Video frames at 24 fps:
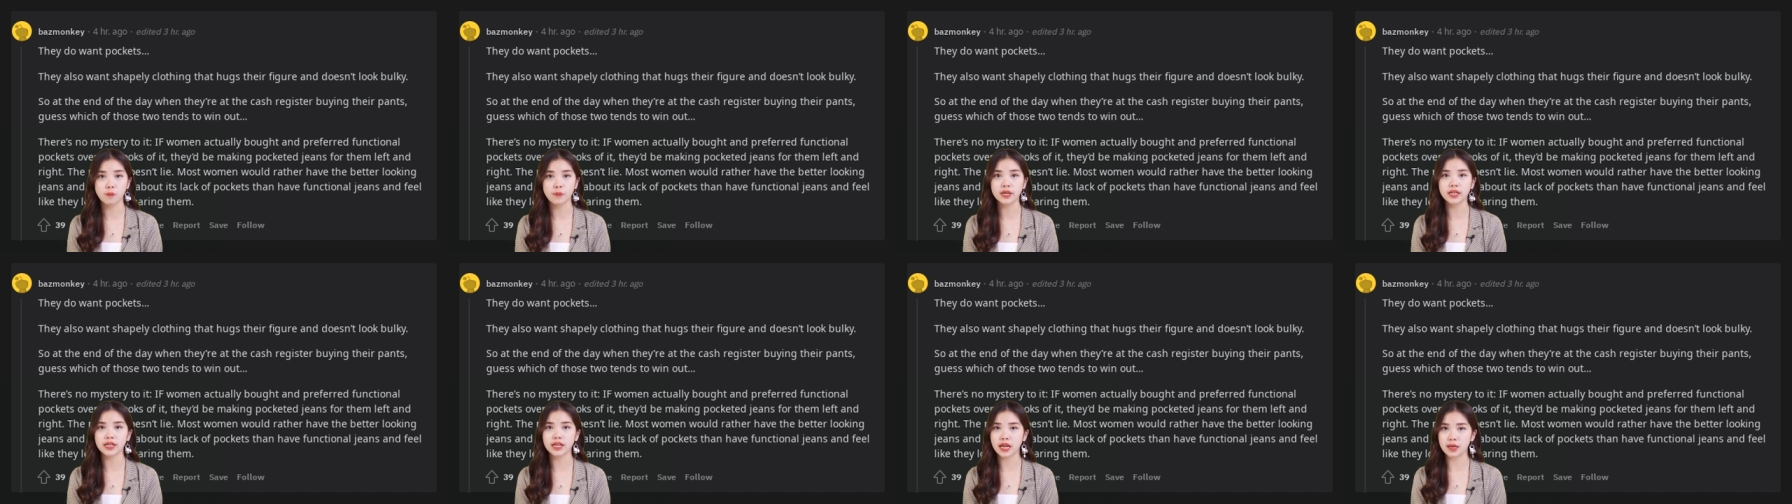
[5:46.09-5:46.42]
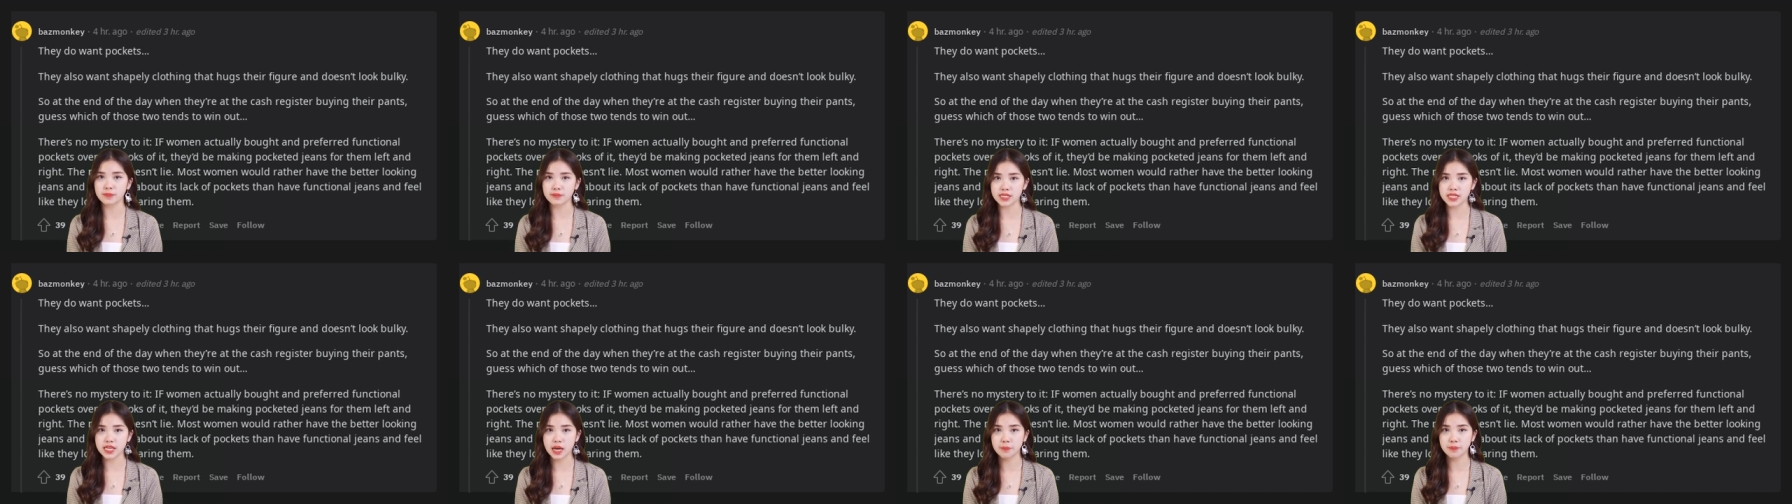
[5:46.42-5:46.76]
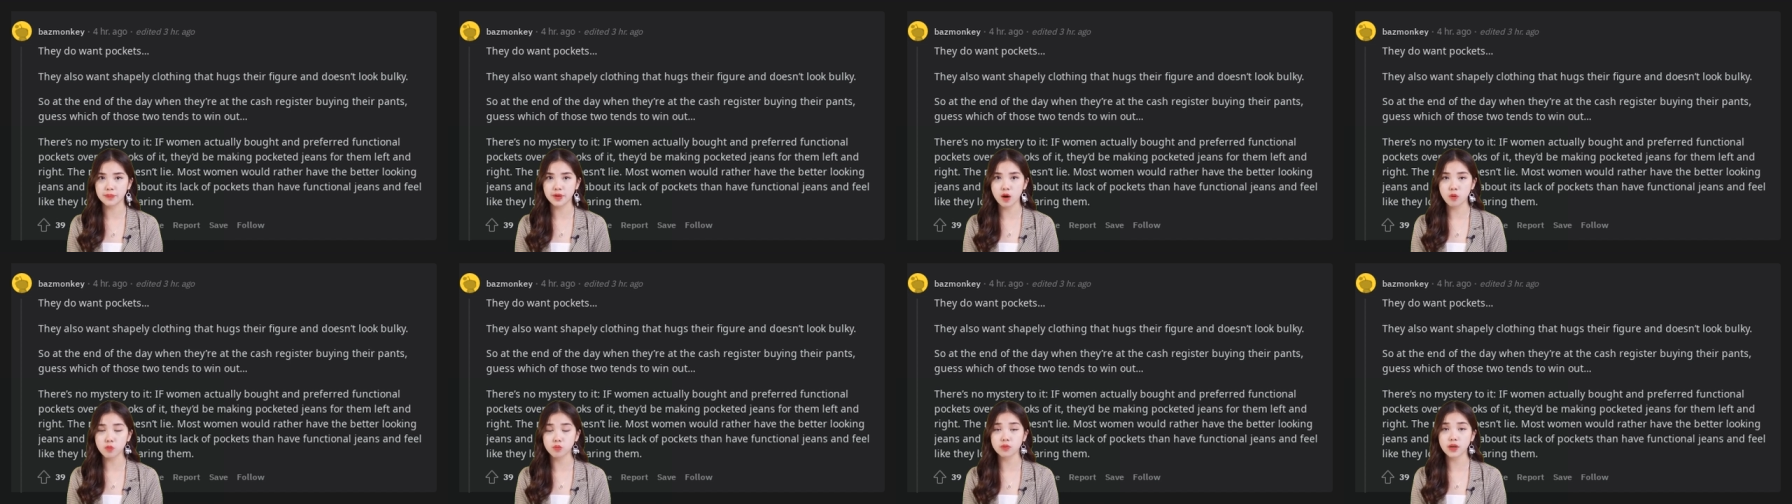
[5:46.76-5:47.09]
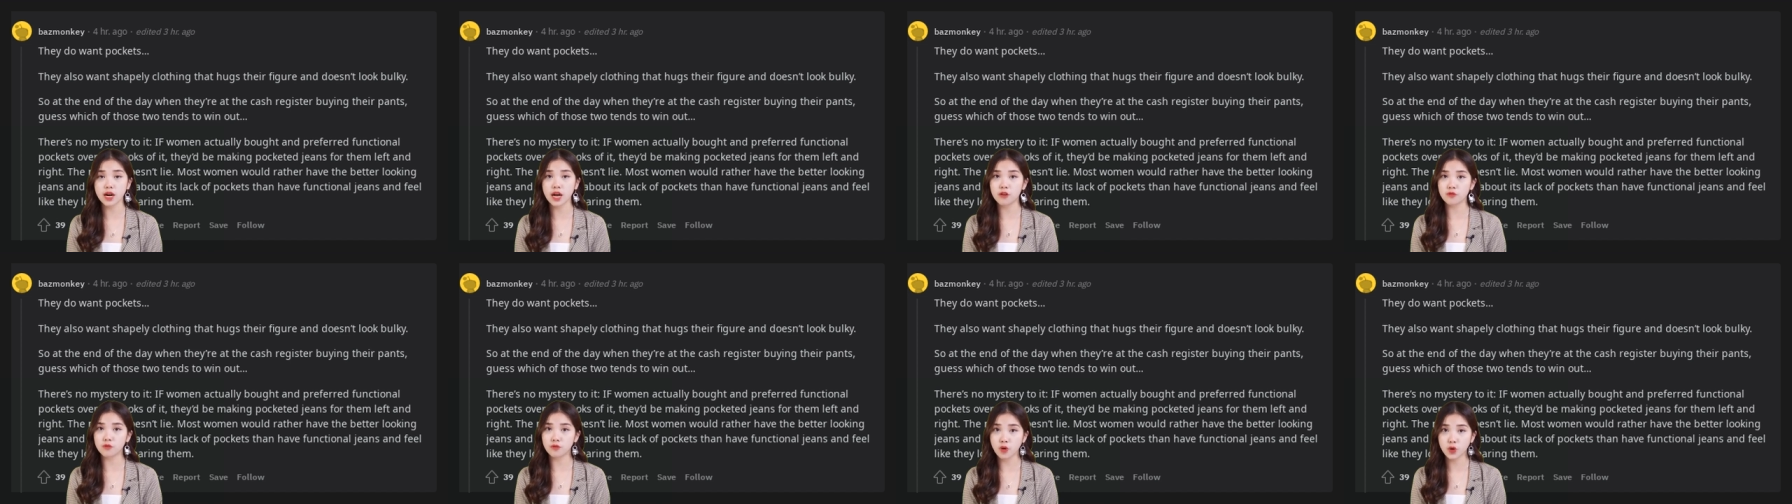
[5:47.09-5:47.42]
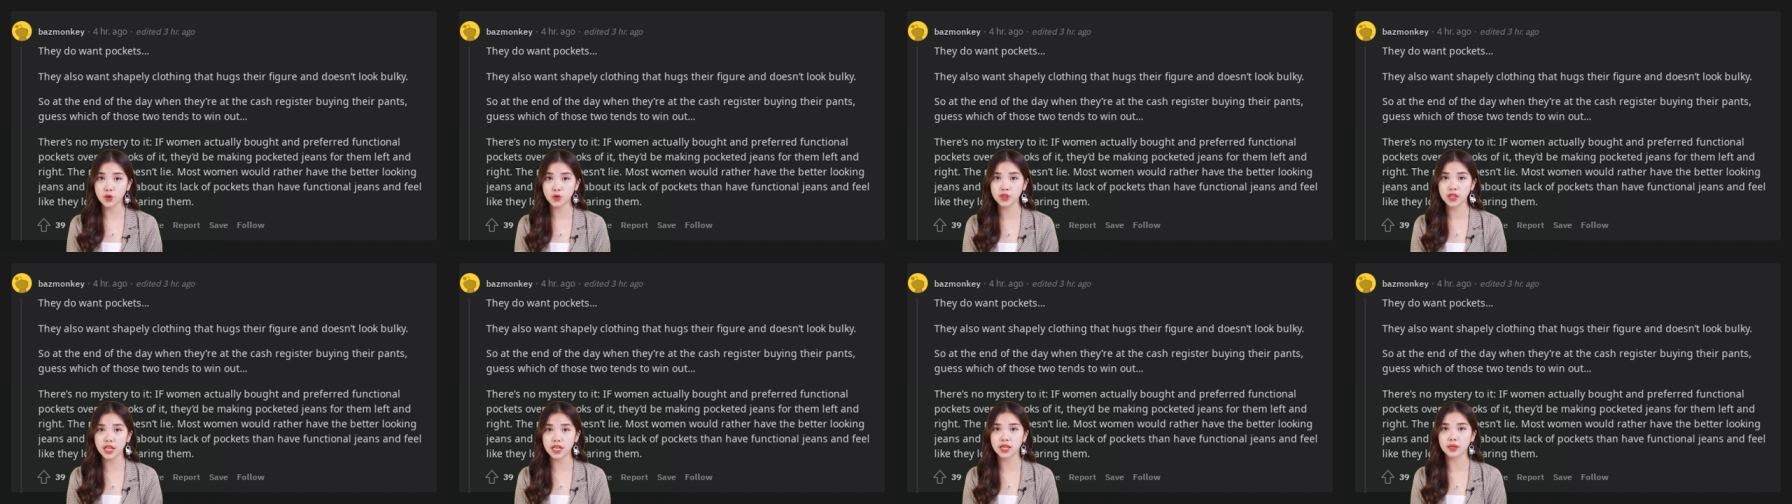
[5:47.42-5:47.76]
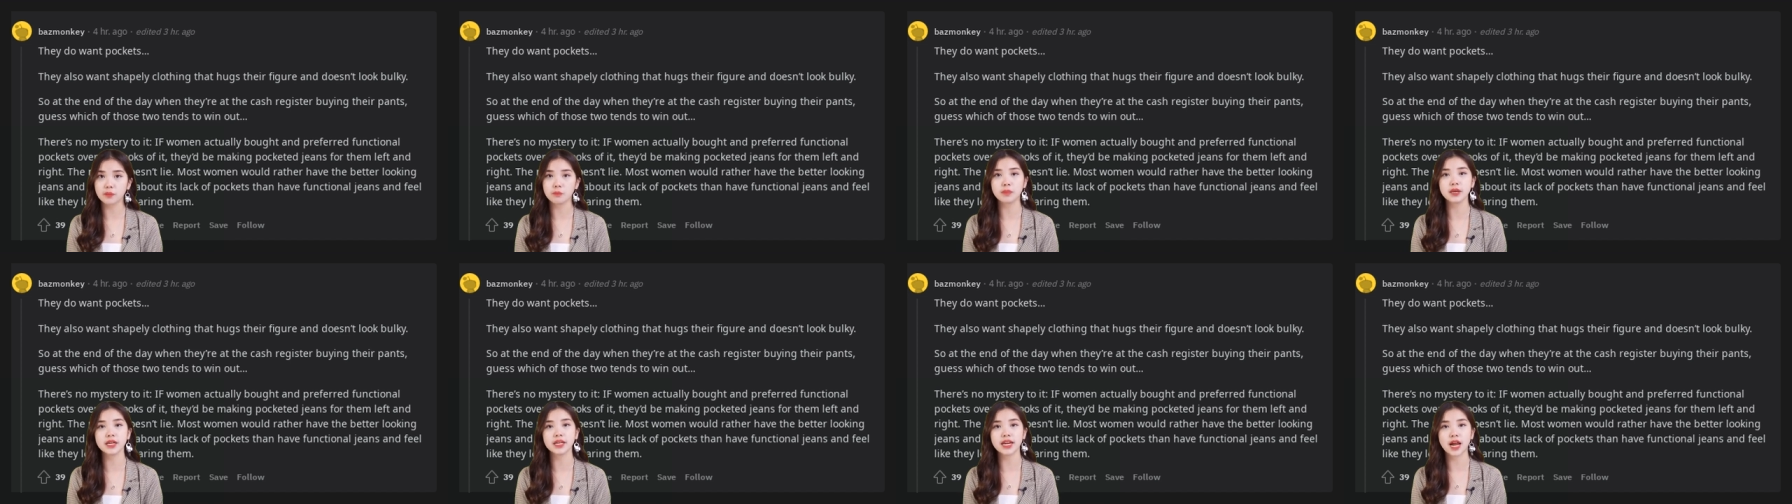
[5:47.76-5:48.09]
and complain about its lack of
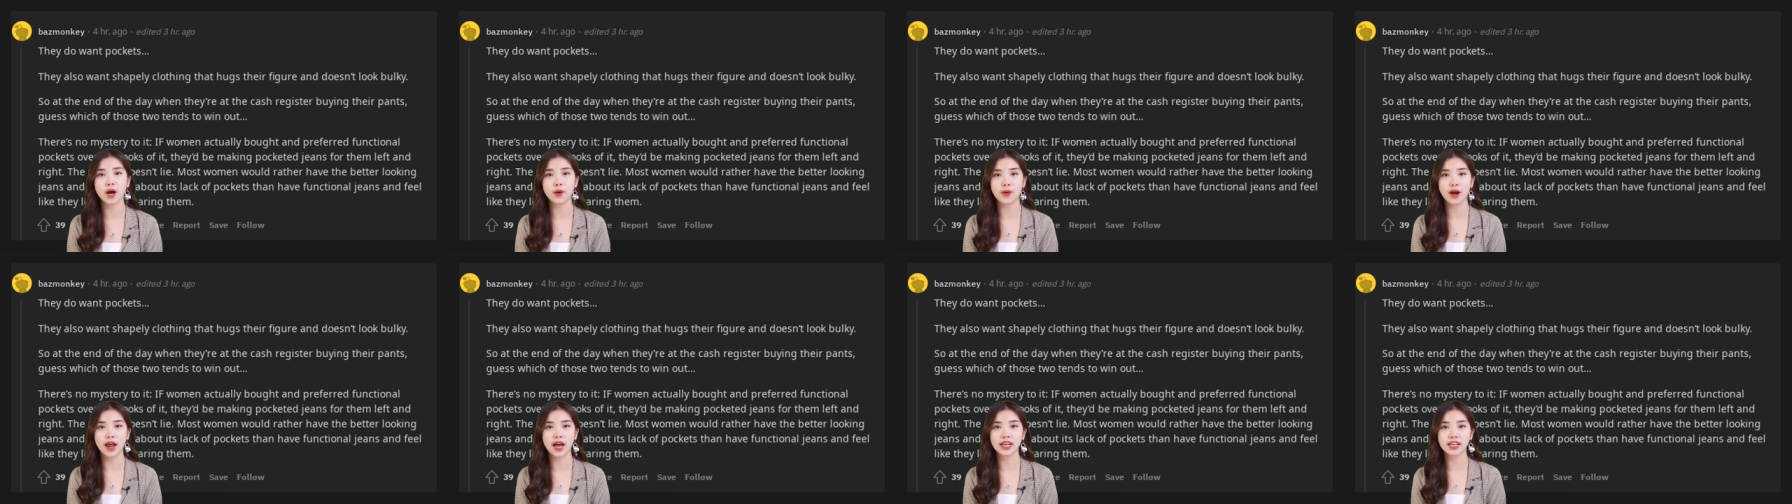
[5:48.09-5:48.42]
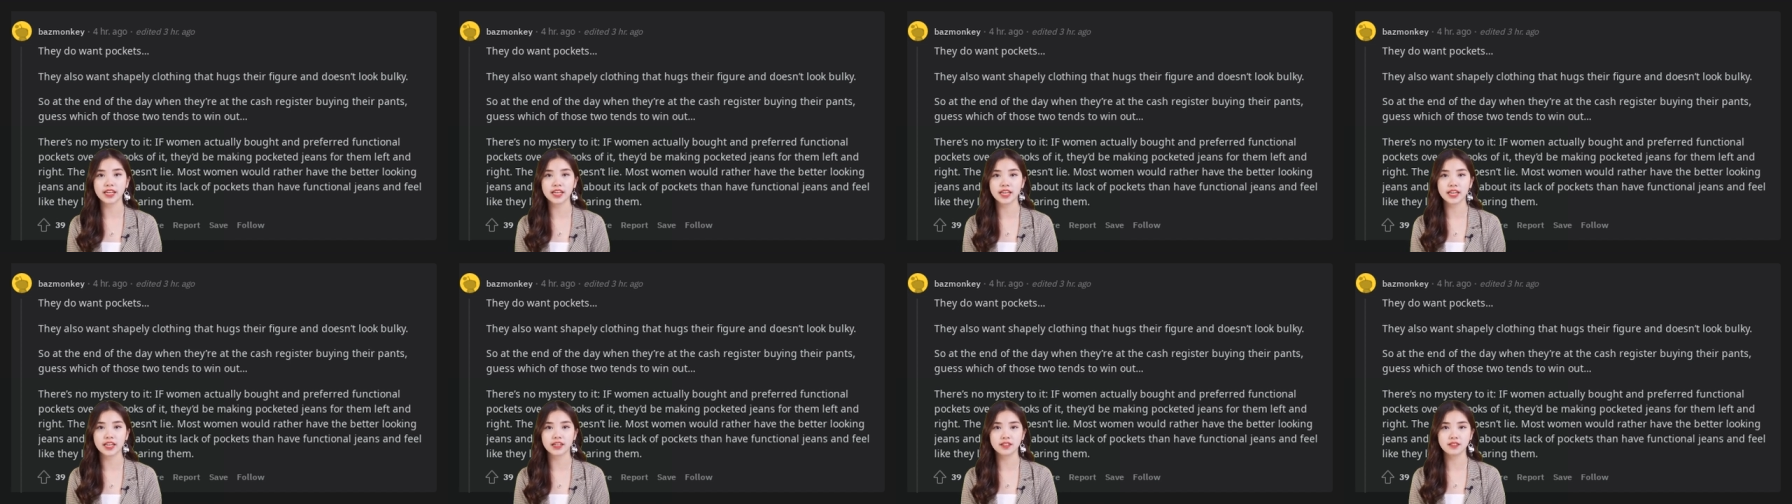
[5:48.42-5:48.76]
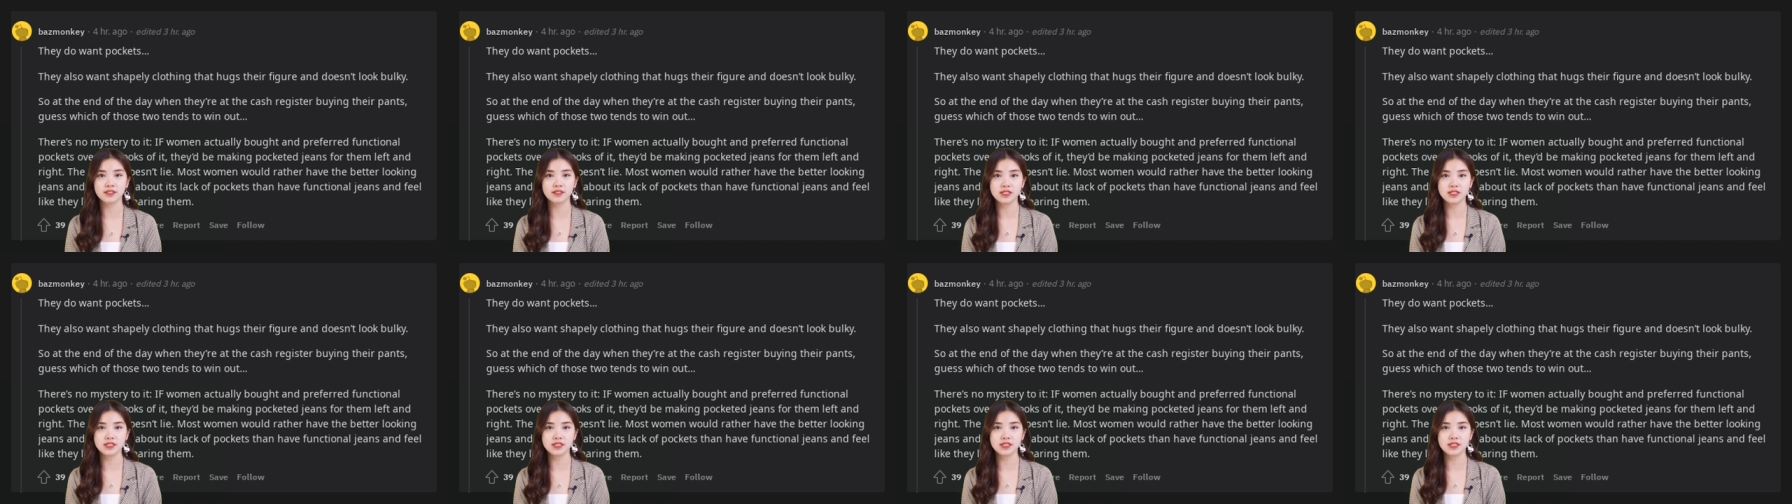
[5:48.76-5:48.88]
pockets than